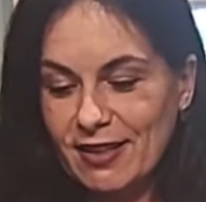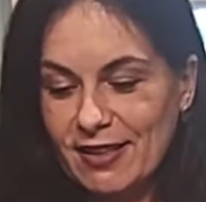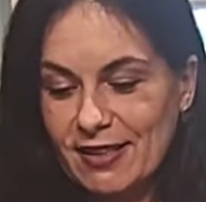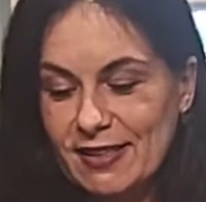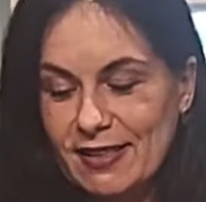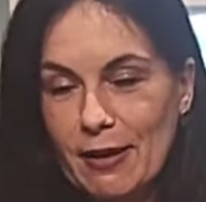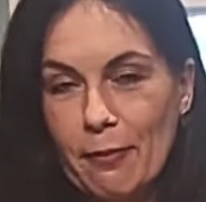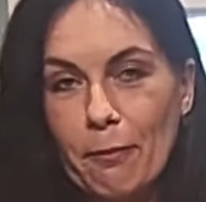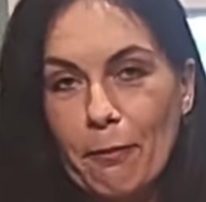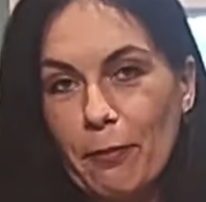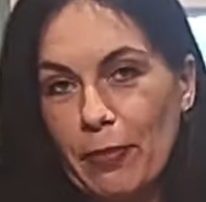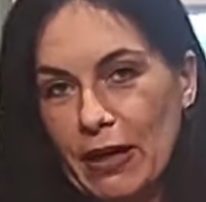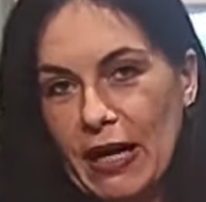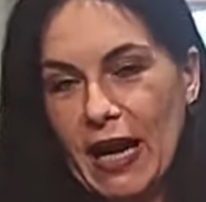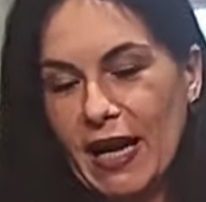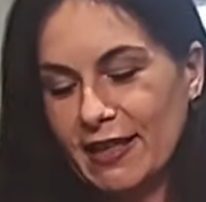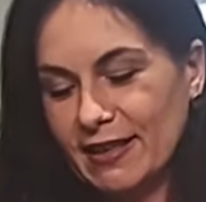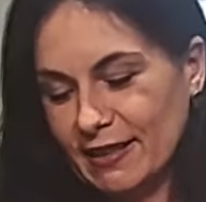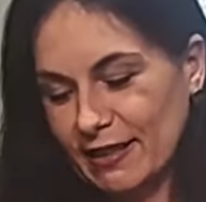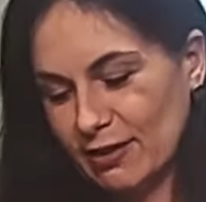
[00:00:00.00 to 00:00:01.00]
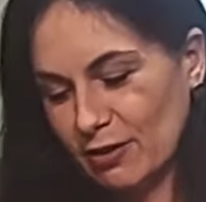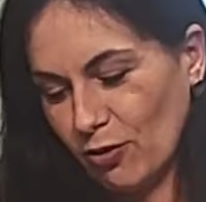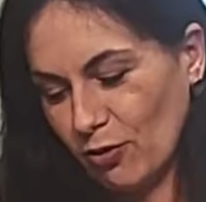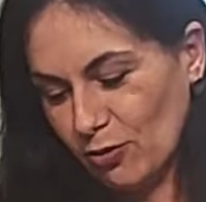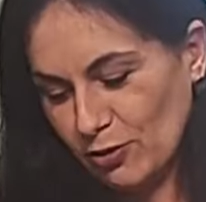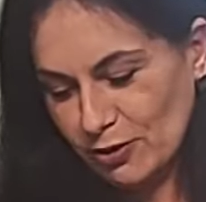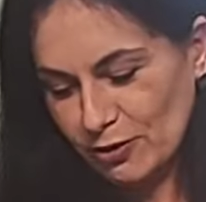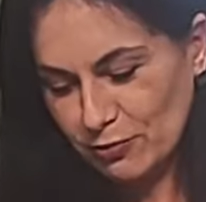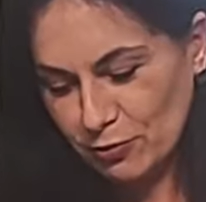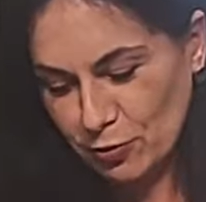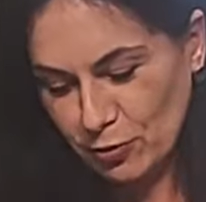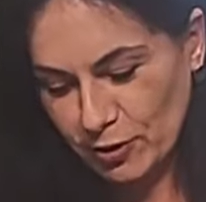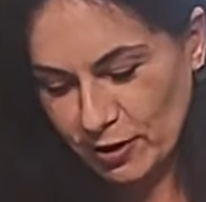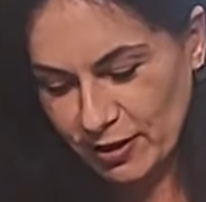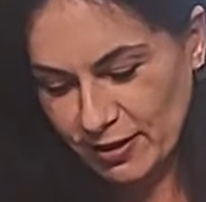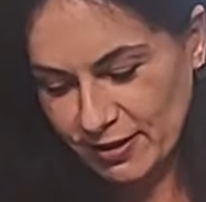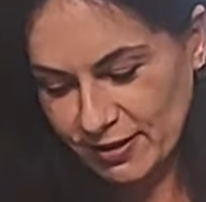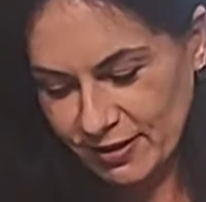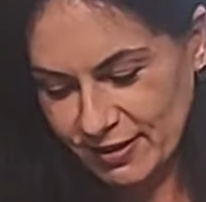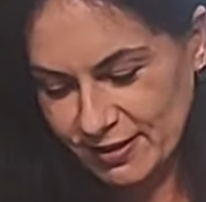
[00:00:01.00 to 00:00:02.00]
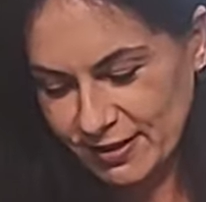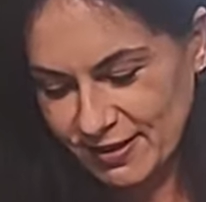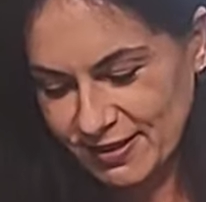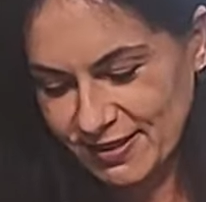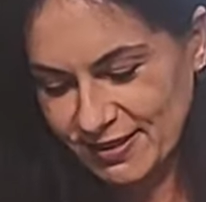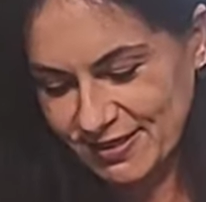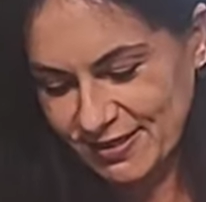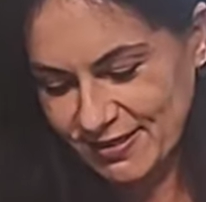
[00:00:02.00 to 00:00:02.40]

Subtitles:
some bread and olive oil. And